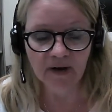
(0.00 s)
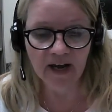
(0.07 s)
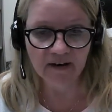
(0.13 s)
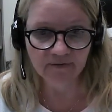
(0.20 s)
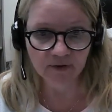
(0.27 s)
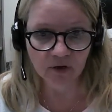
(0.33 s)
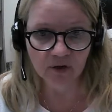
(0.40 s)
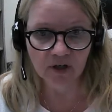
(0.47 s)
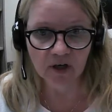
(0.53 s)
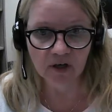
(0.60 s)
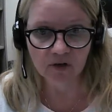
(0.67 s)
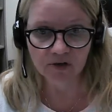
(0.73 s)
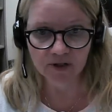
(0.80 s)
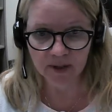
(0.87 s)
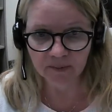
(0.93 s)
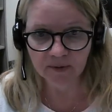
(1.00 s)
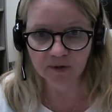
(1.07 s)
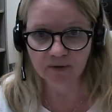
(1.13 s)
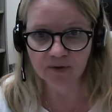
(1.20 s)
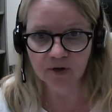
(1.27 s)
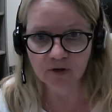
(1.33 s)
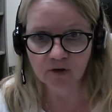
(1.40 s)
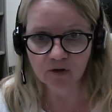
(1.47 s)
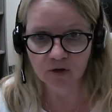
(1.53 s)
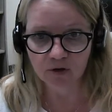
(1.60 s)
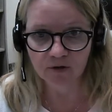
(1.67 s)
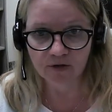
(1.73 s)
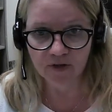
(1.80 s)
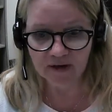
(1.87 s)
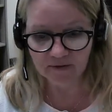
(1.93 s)
effort or subterfuge
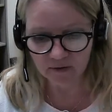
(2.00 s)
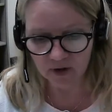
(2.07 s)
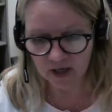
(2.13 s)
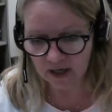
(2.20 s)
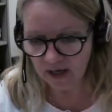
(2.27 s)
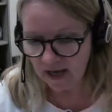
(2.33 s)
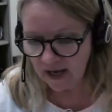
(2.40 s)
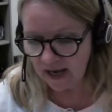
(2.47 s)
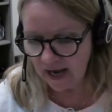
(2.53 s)
or thievery.